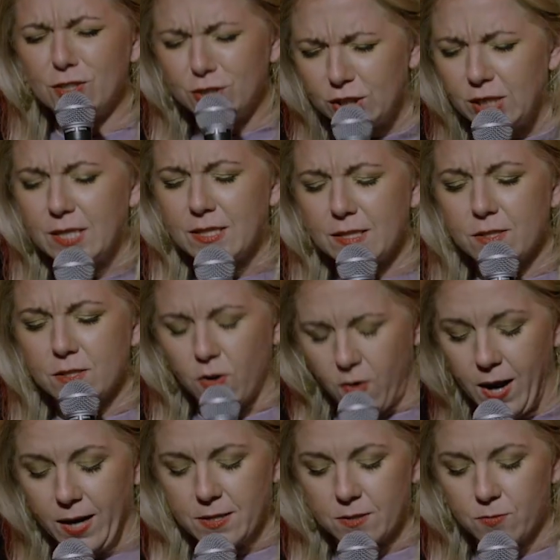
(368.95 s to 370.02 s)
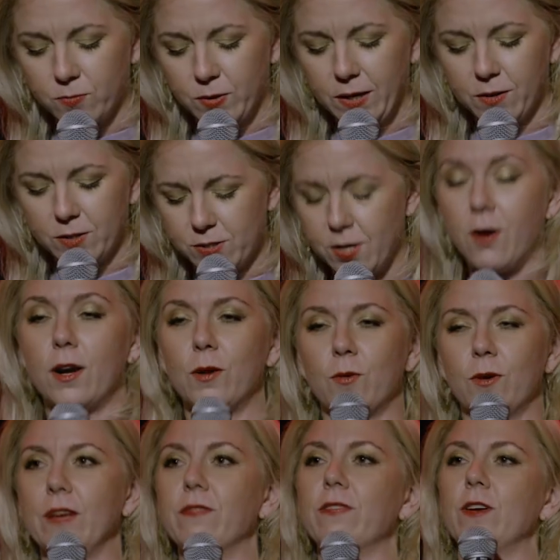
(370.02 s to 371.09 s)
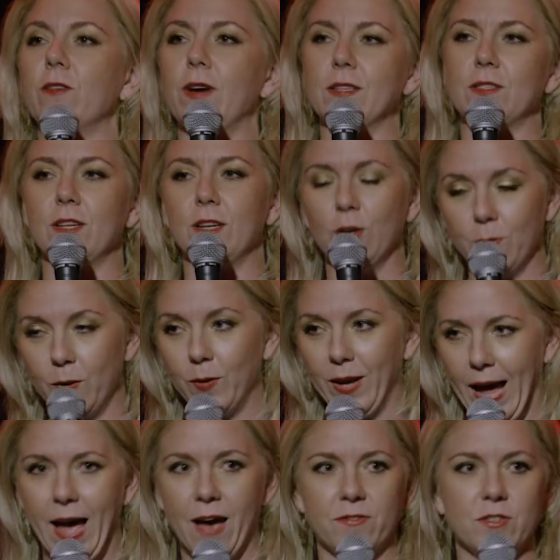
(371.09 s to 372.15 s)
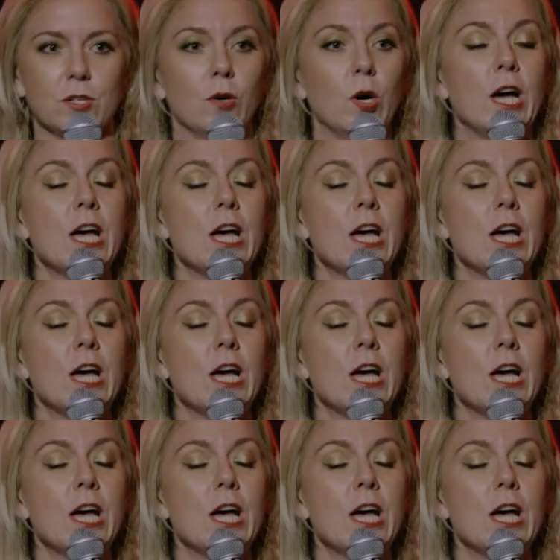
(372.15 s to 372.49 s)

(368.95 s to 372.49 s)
Jesus Christ, we're sorry we're even arresting you, but we have to.